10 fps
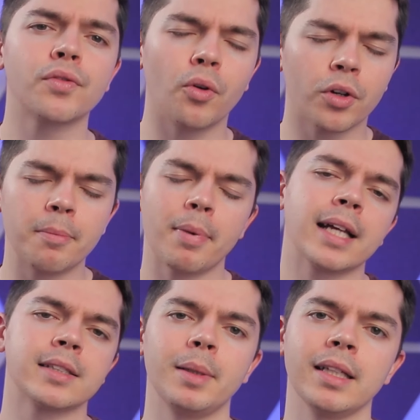for
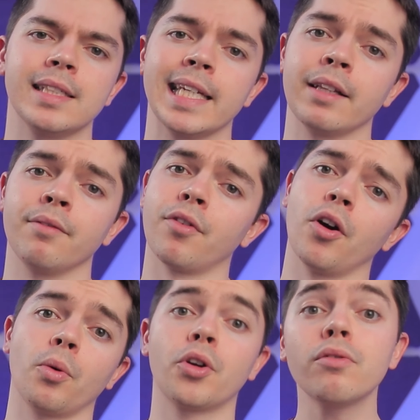compatibility
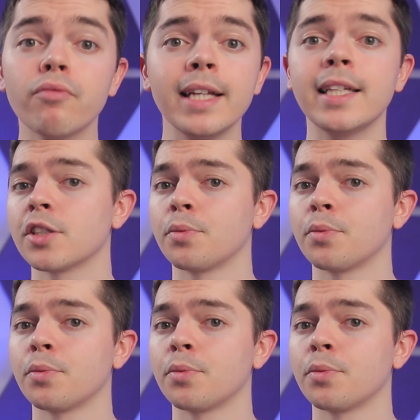info. Good radiator